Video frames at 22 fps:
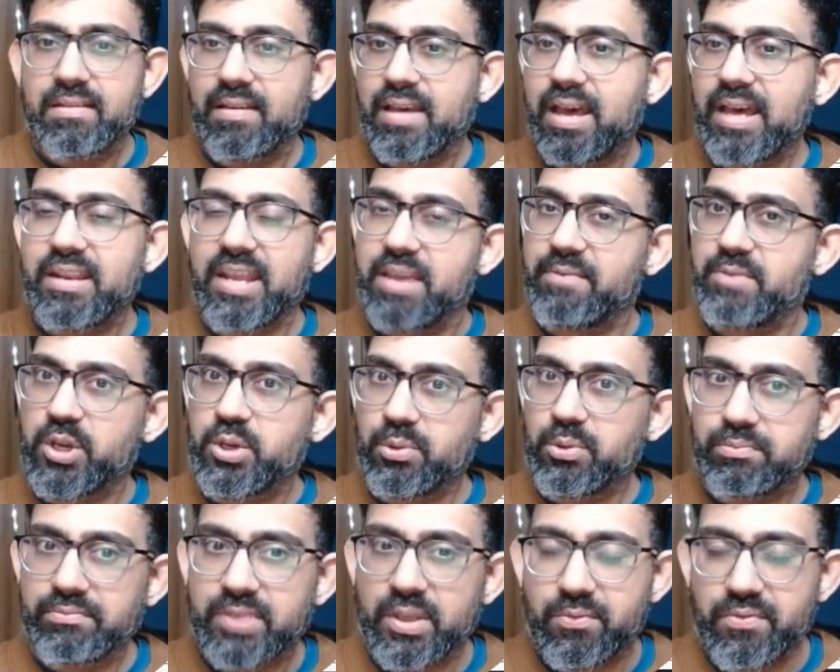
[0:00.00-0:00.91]
And here we
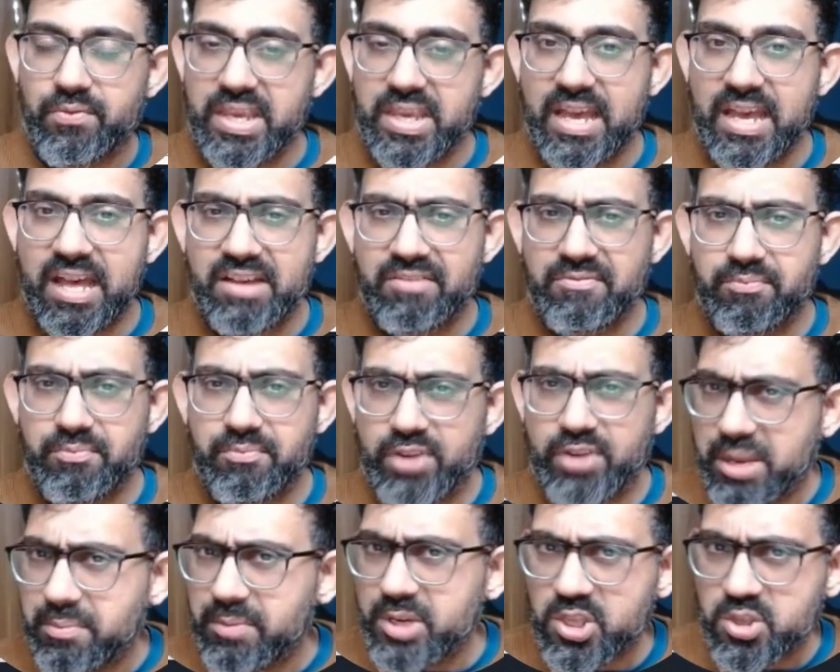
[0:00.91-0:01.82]
go. We have
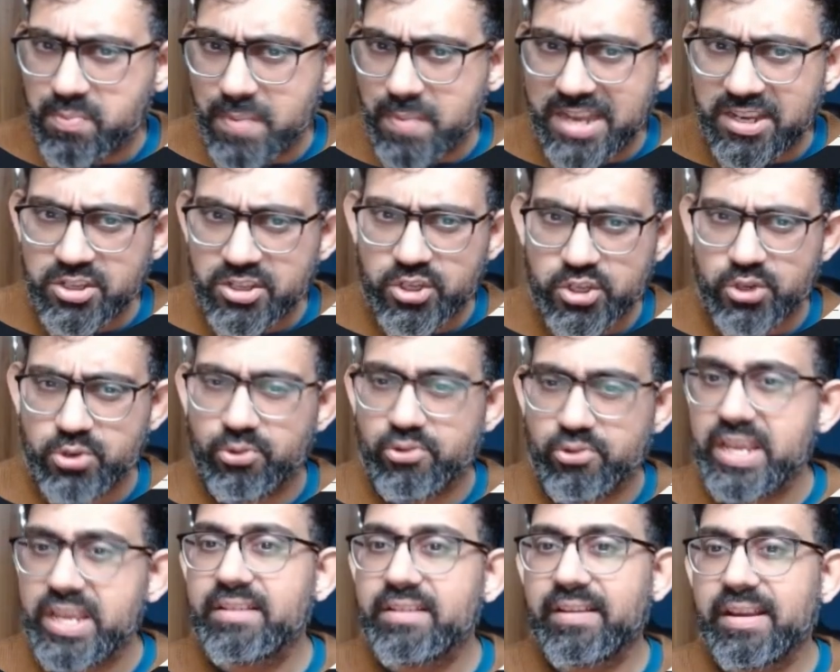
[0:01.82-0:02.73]
pretty much managed to
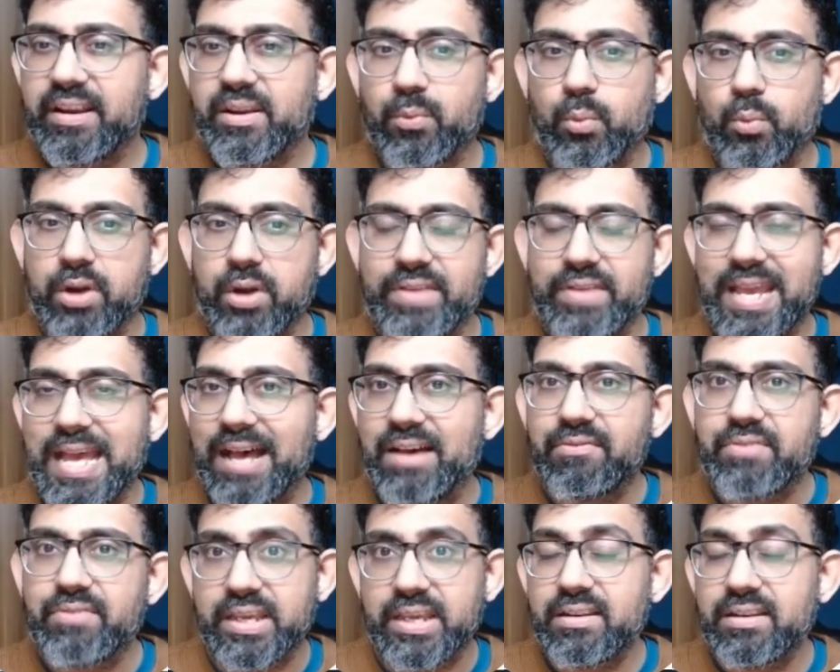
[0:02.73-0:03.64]
recreate what we
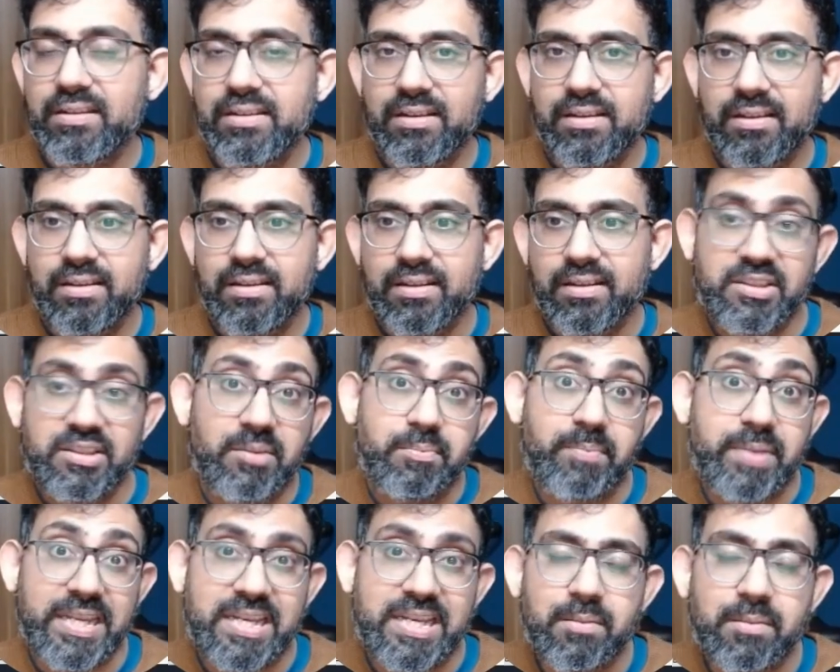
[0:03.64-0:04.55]
have in the
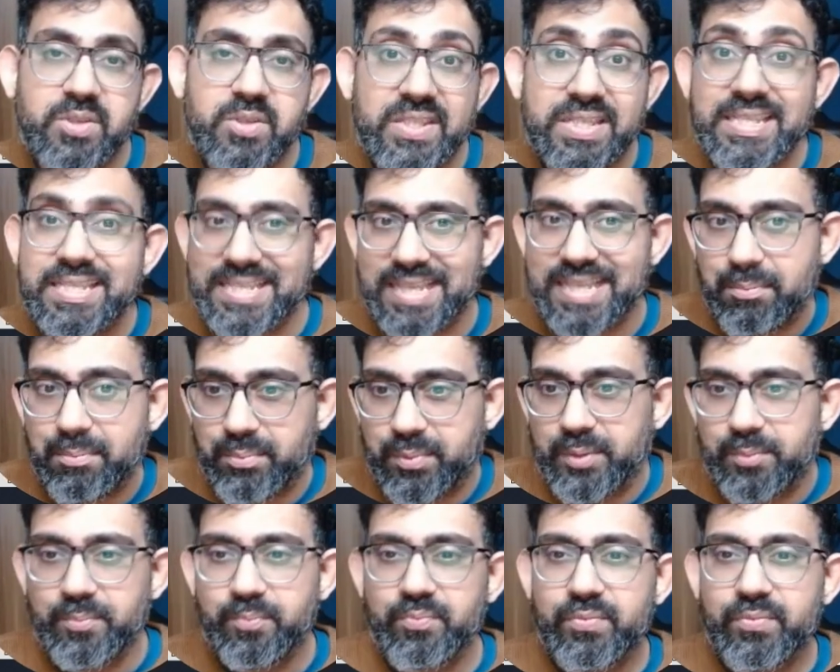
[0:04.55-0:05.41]
PwC sample.